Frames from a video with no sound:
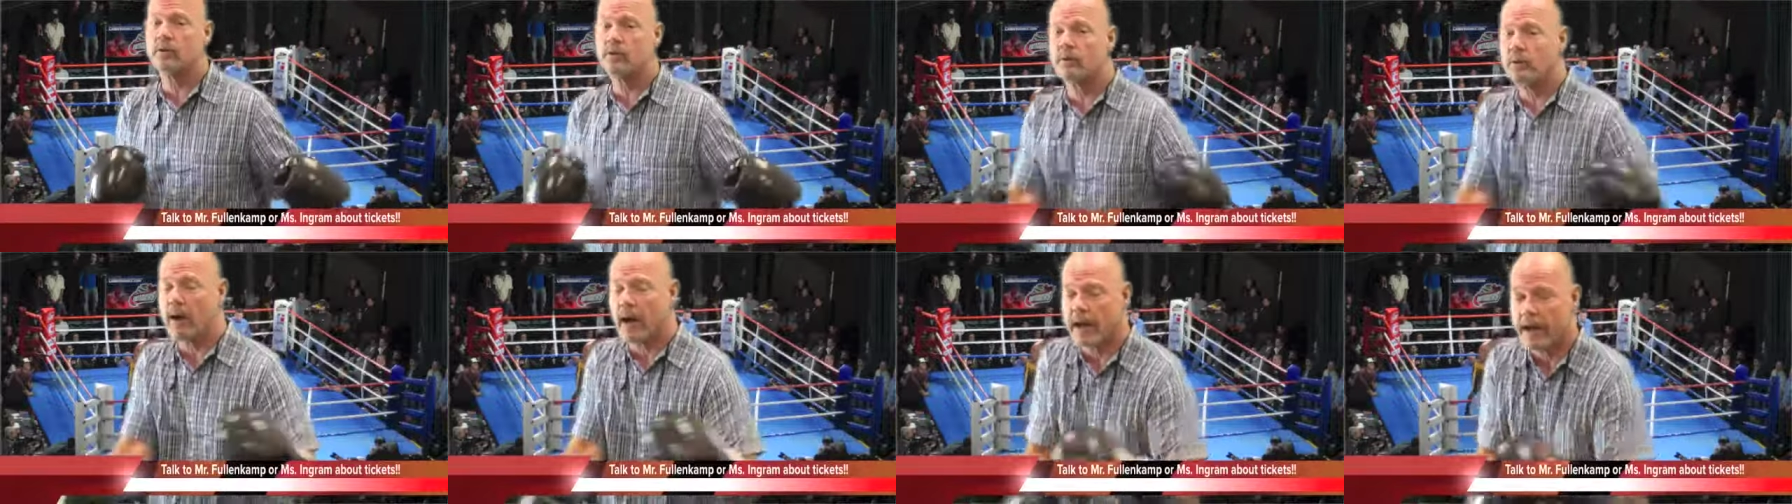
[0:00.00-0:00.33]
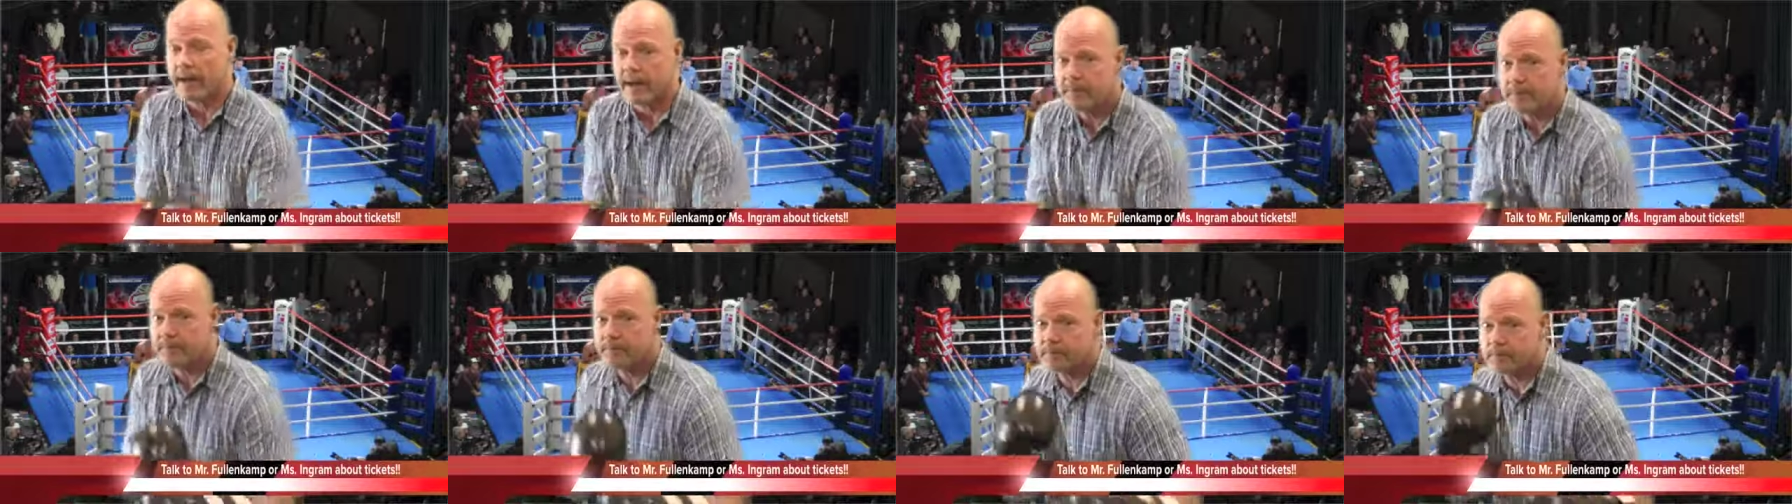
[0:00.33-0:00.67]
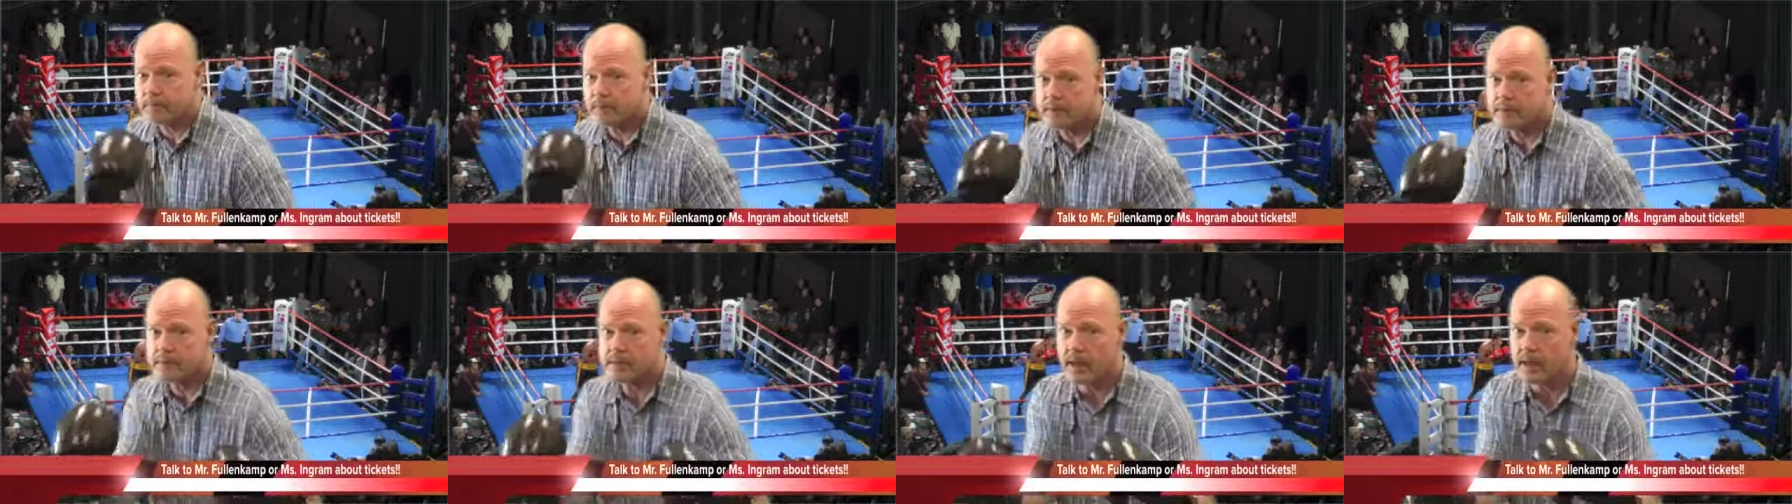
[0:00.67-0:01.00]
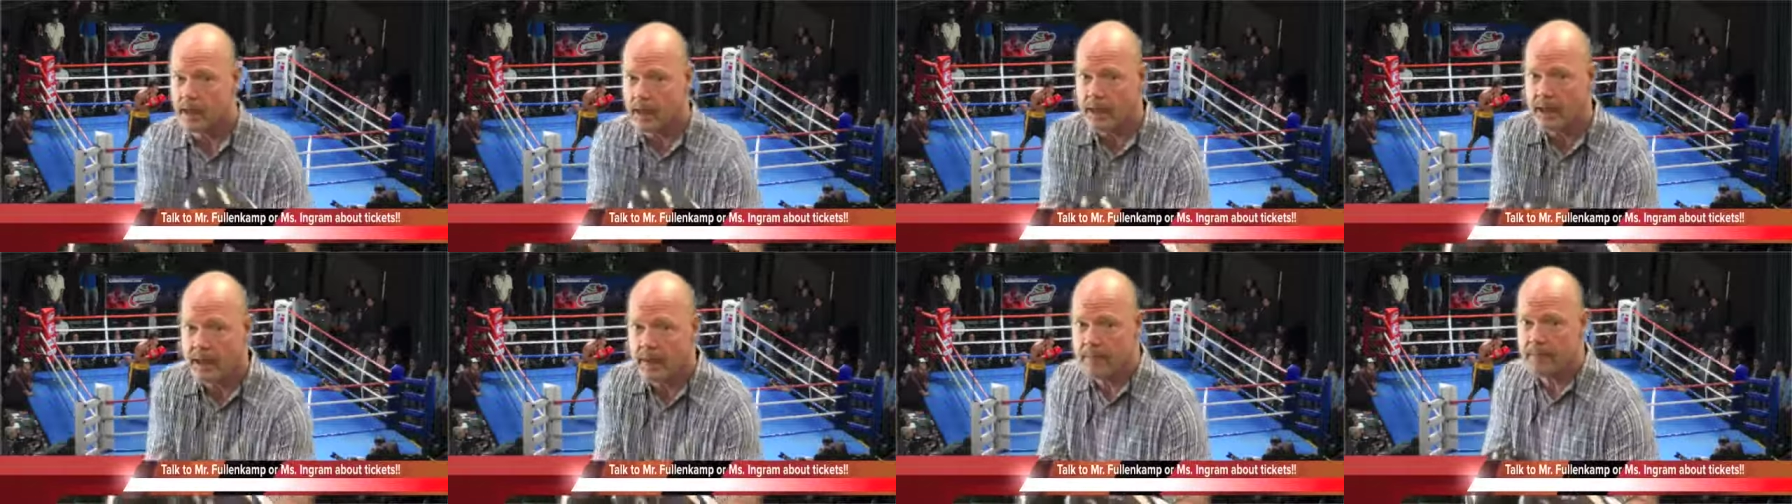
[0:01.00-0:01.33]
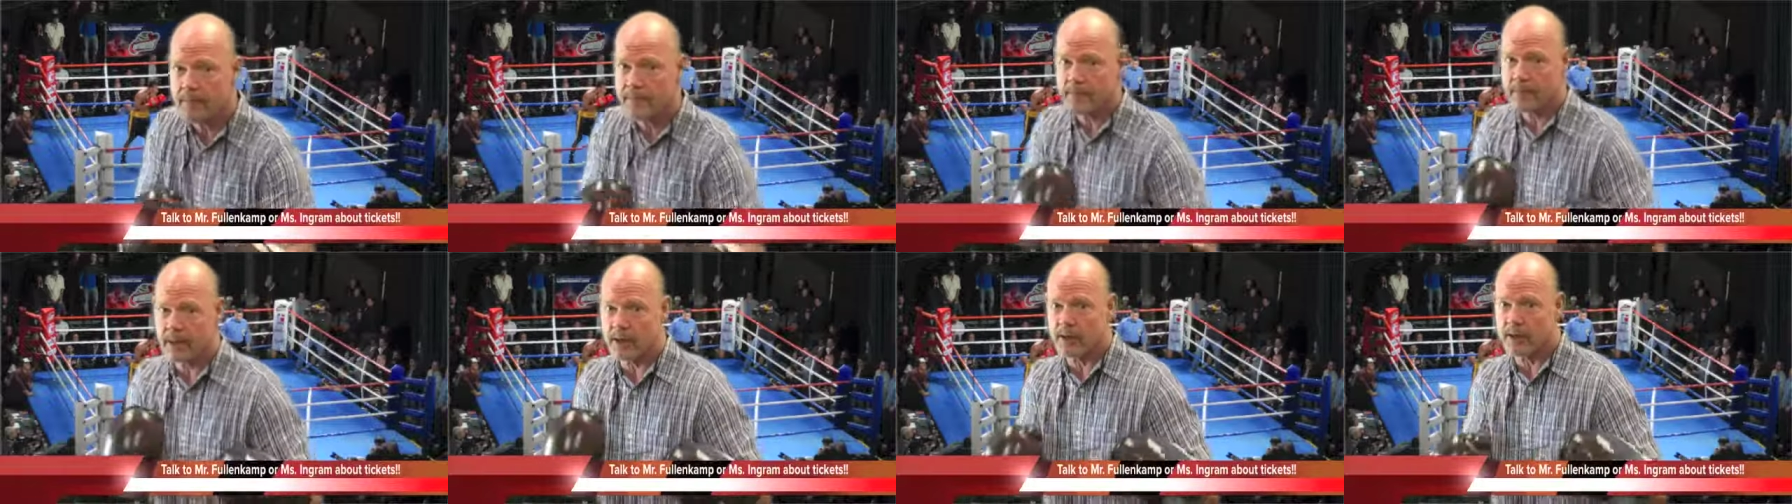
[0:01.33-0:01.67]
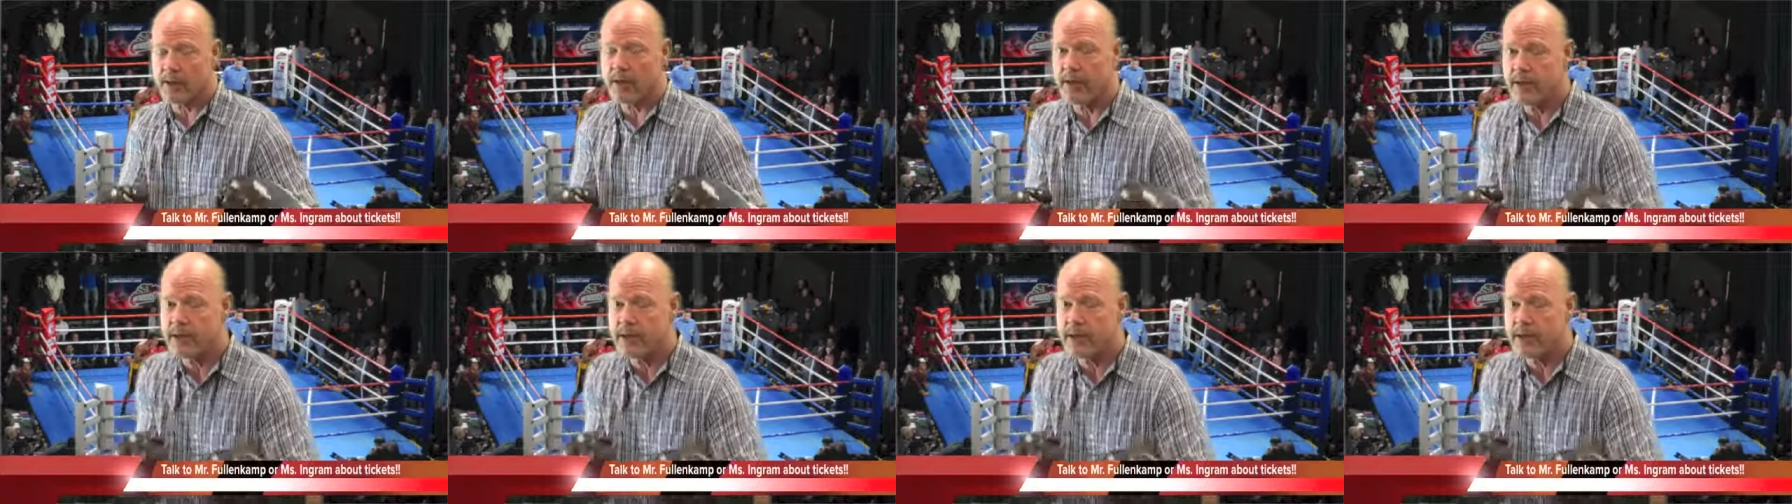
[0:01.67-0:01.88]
You ready? See? Here it